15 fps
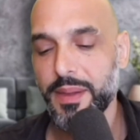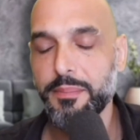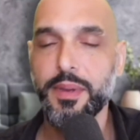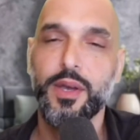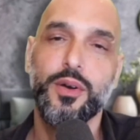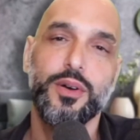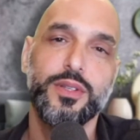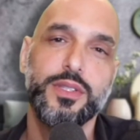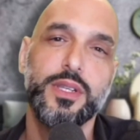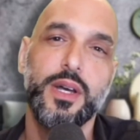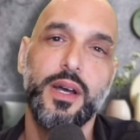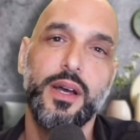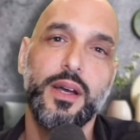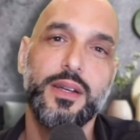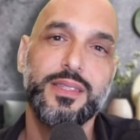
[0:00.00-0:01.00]
them because
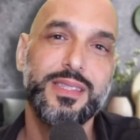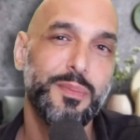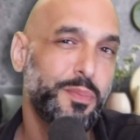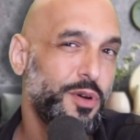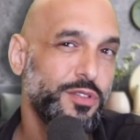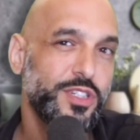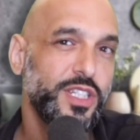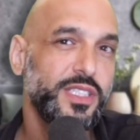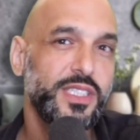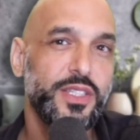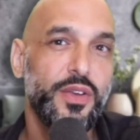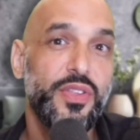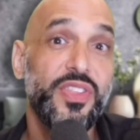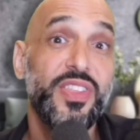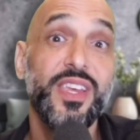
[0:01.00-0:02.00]
subconsciously
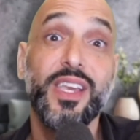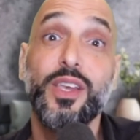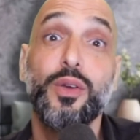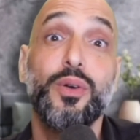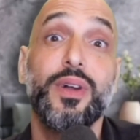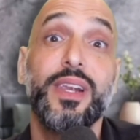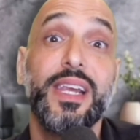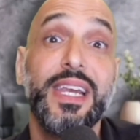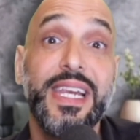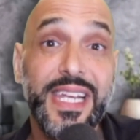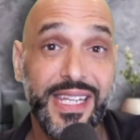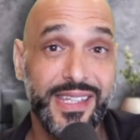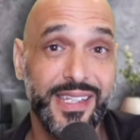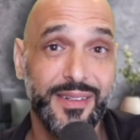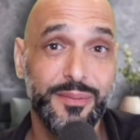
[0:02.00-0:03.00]
you think you're going to
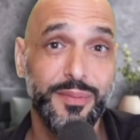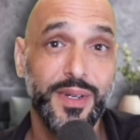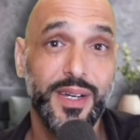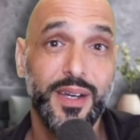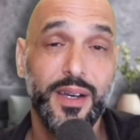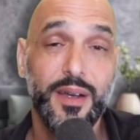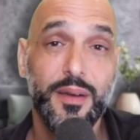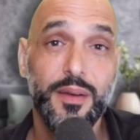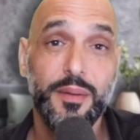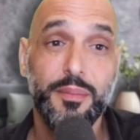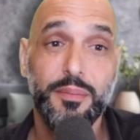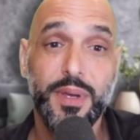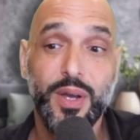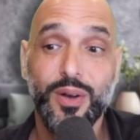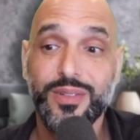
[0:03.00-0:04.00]
need them
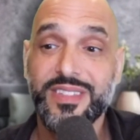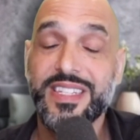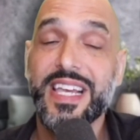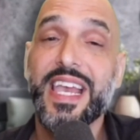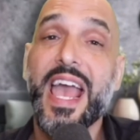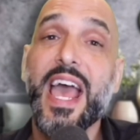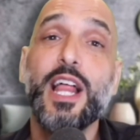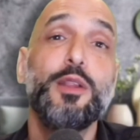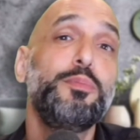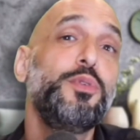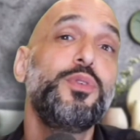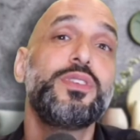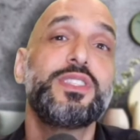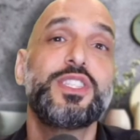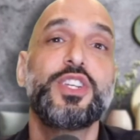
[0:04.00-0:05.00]
because they help
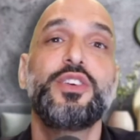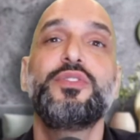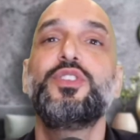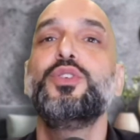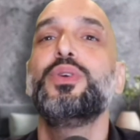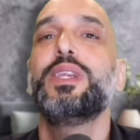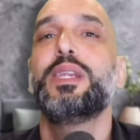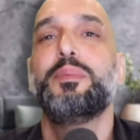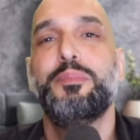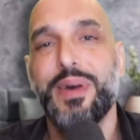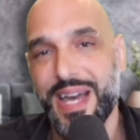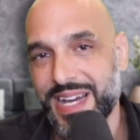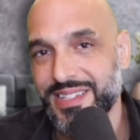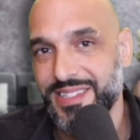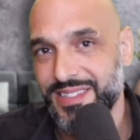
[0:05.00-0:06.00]
you and served you in the
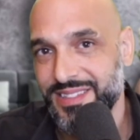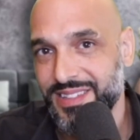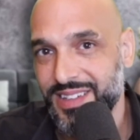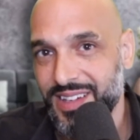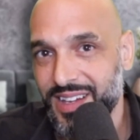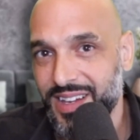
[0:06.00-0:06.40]
past.